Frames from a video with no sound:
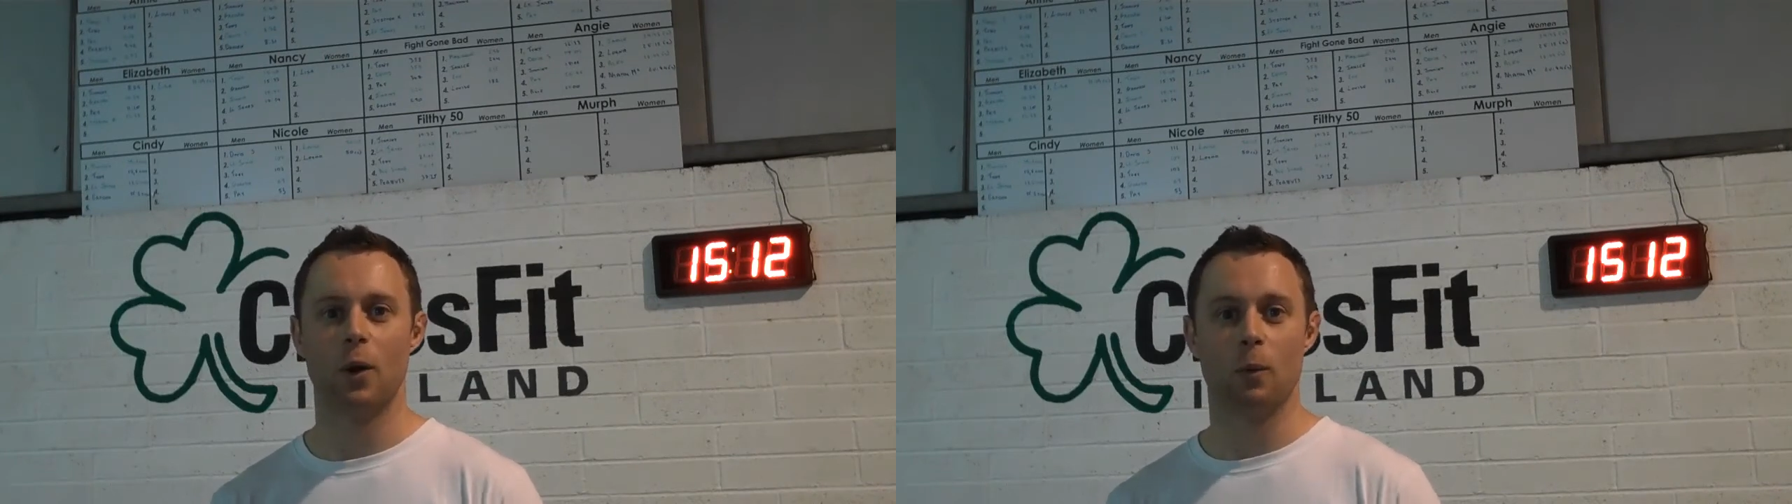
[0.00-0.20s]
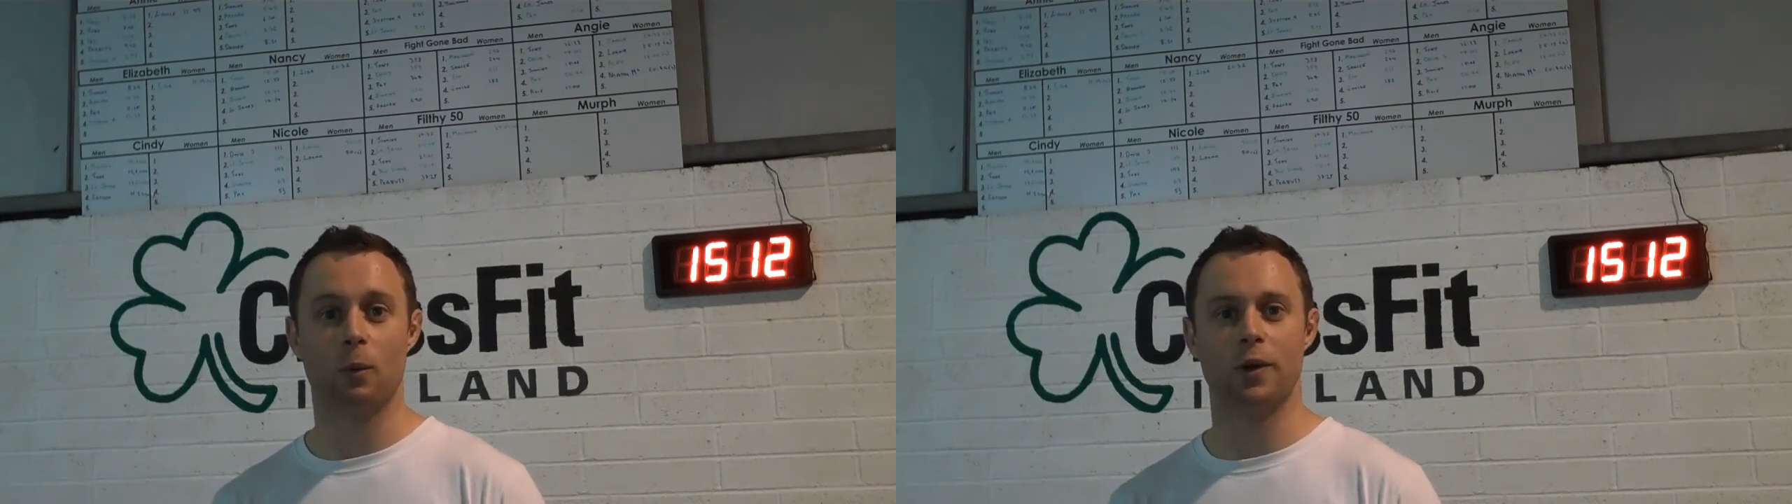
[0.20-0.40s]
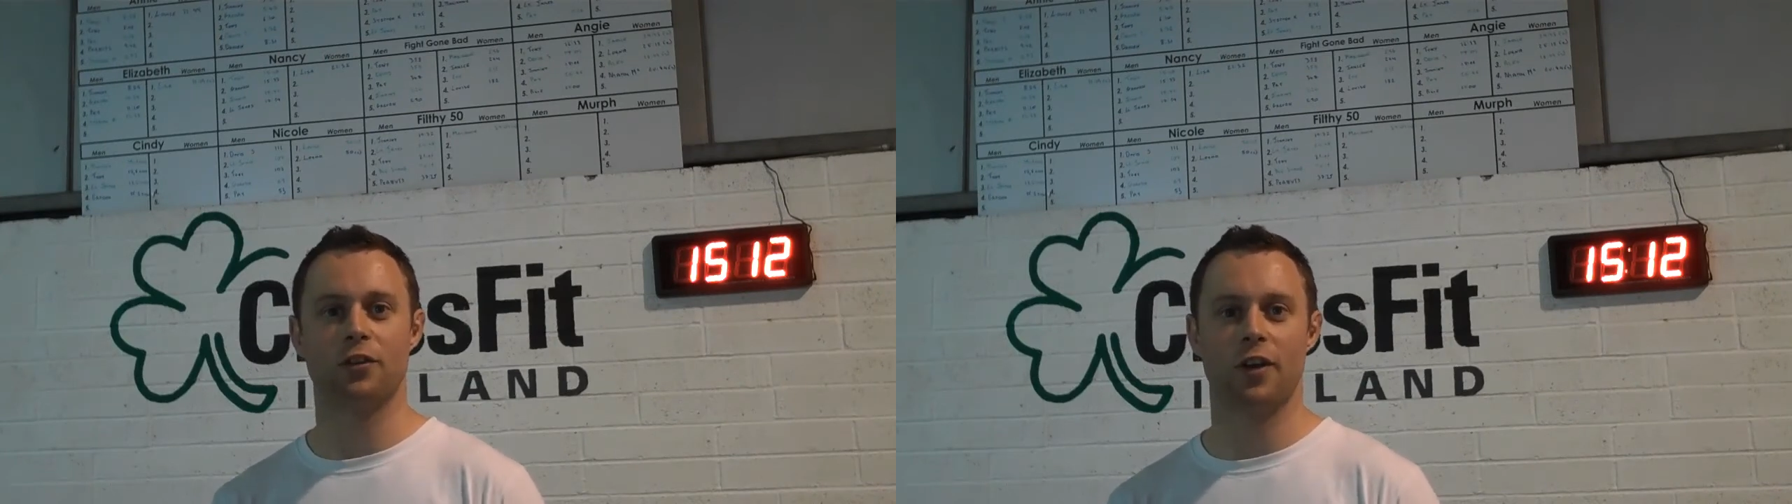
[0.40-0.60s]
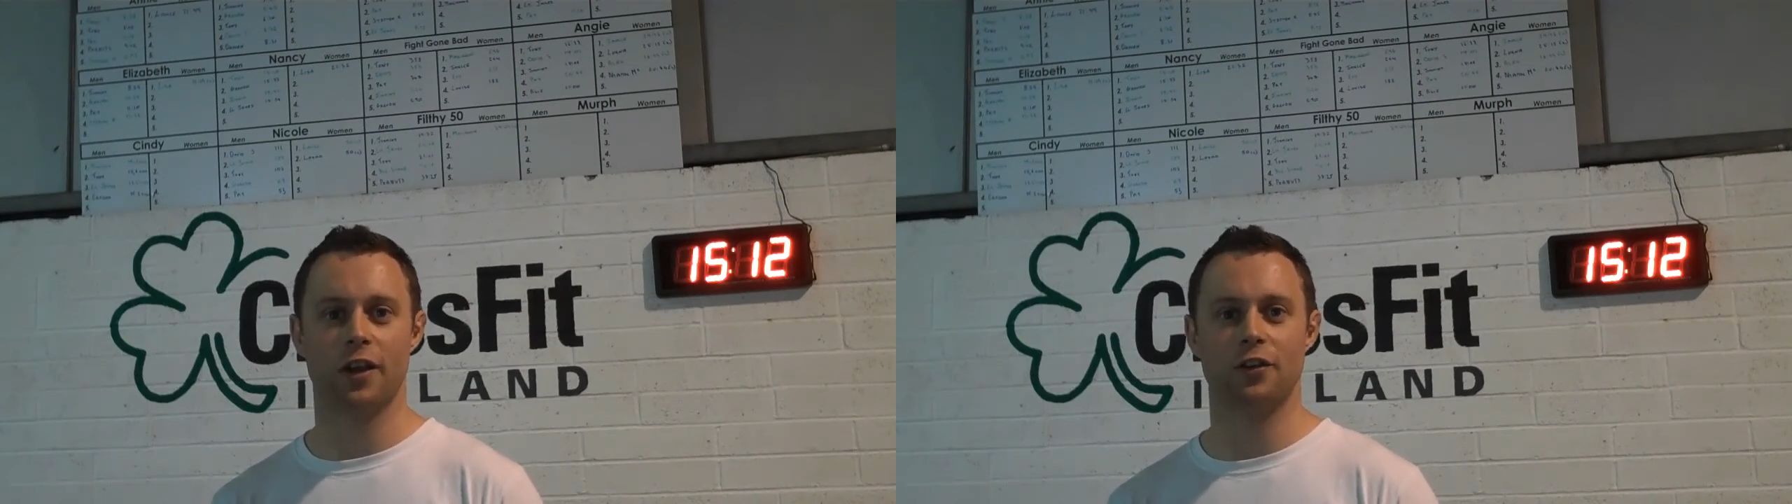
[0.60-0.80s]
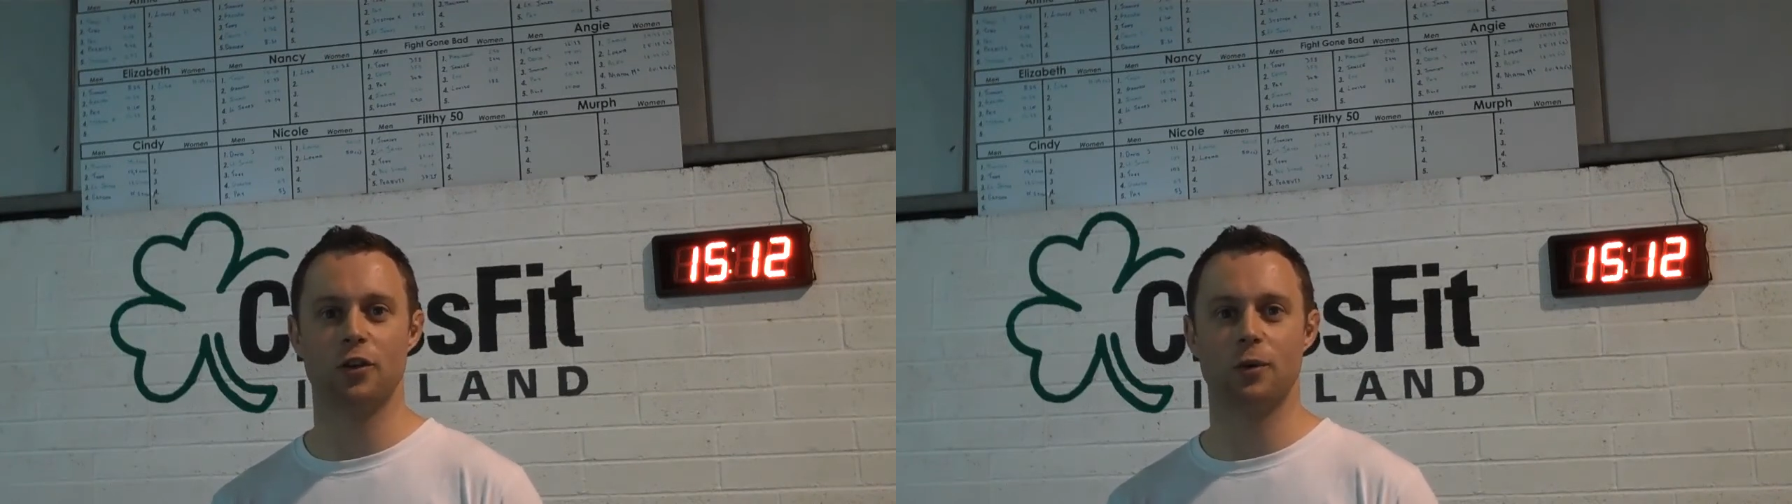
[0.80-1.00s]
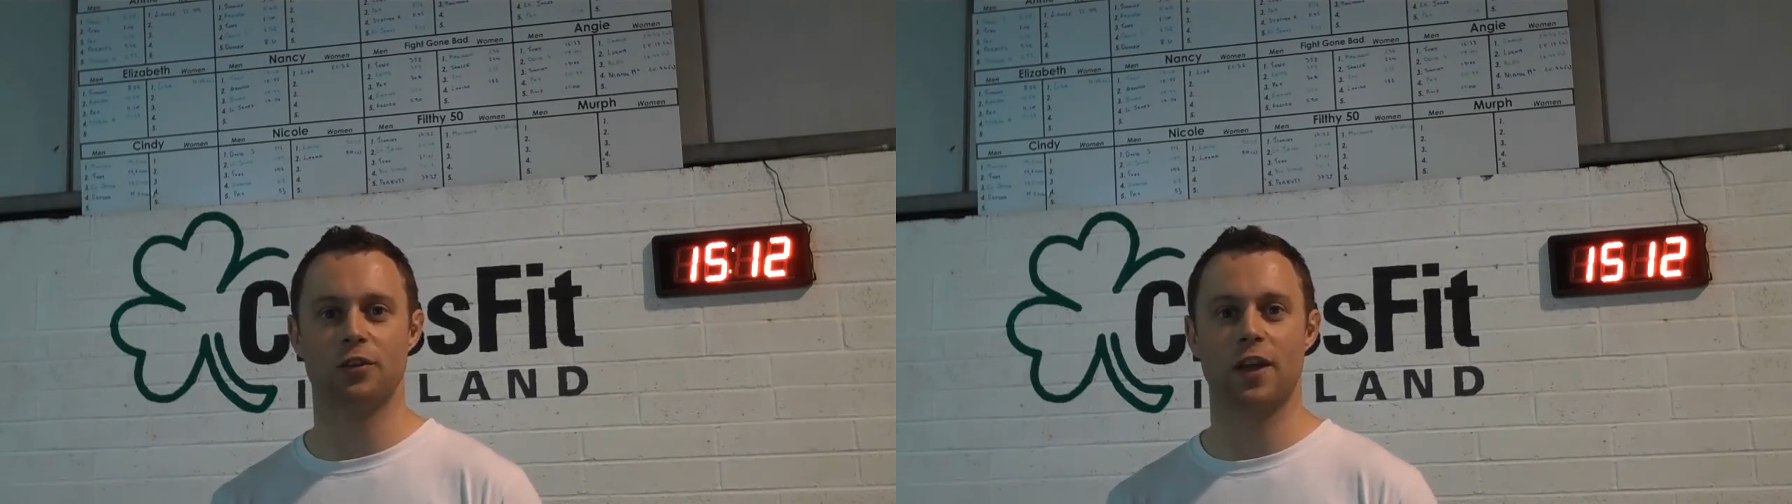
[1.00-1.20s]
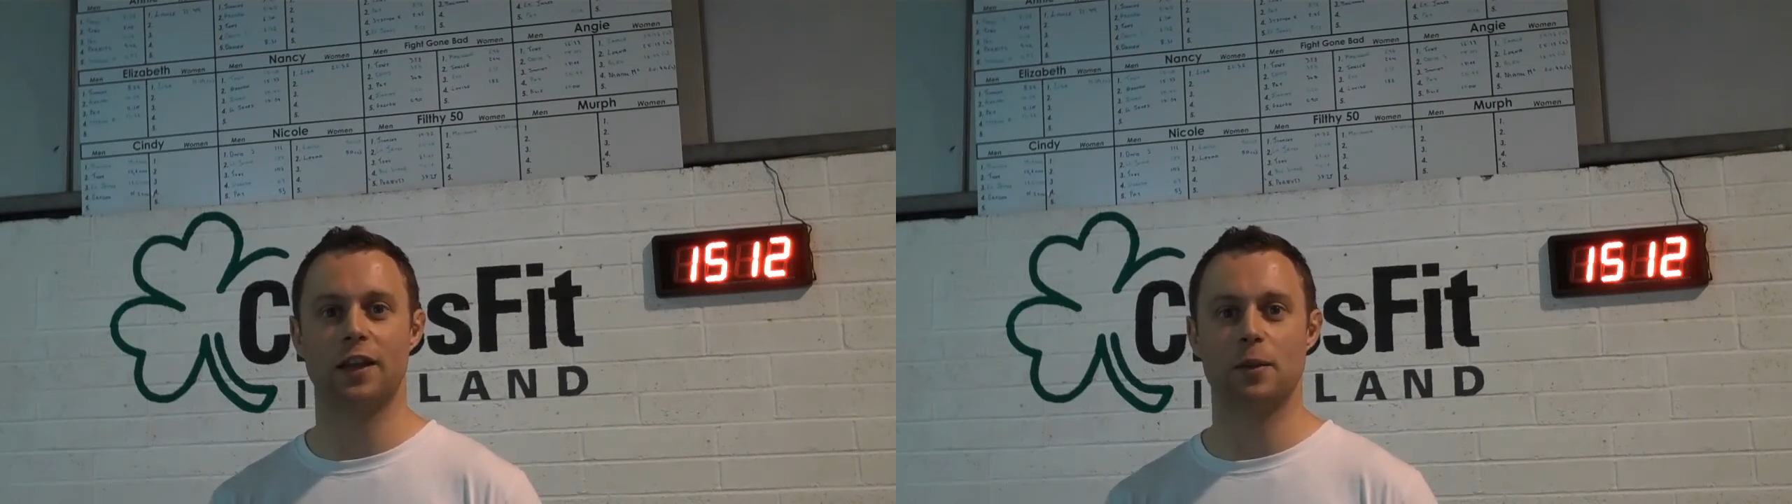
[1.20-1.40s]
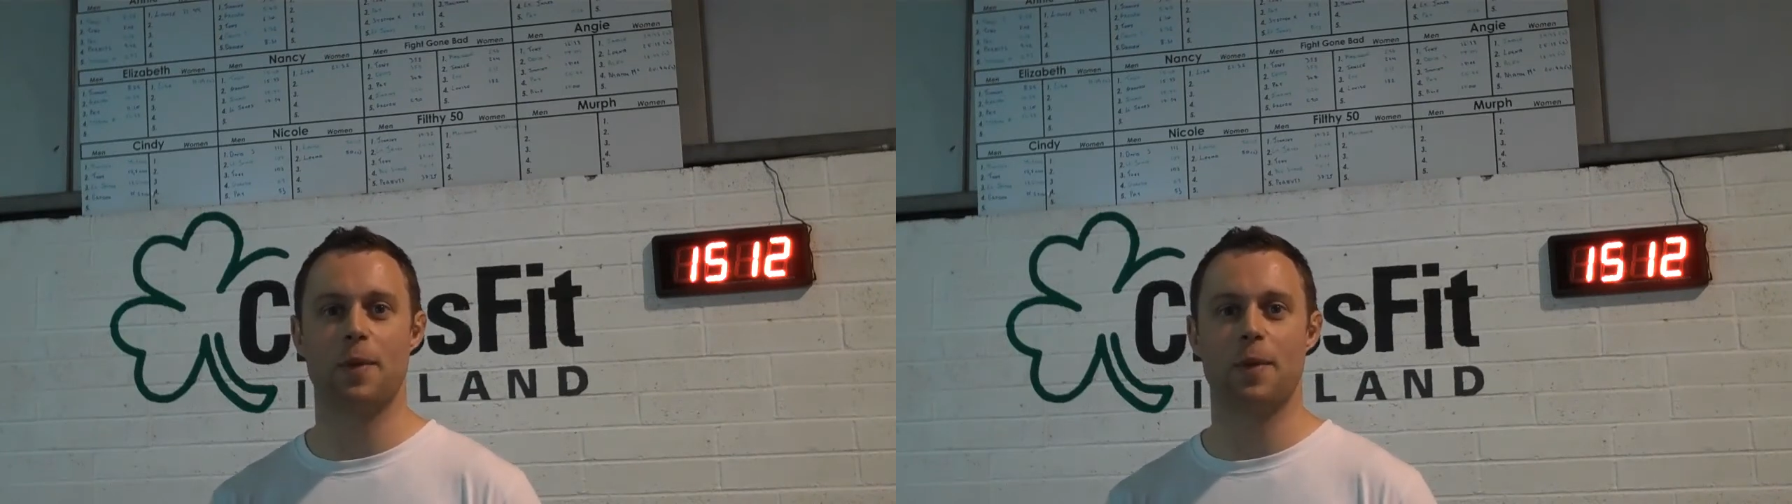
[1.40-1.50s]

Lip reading: What we try and do is take the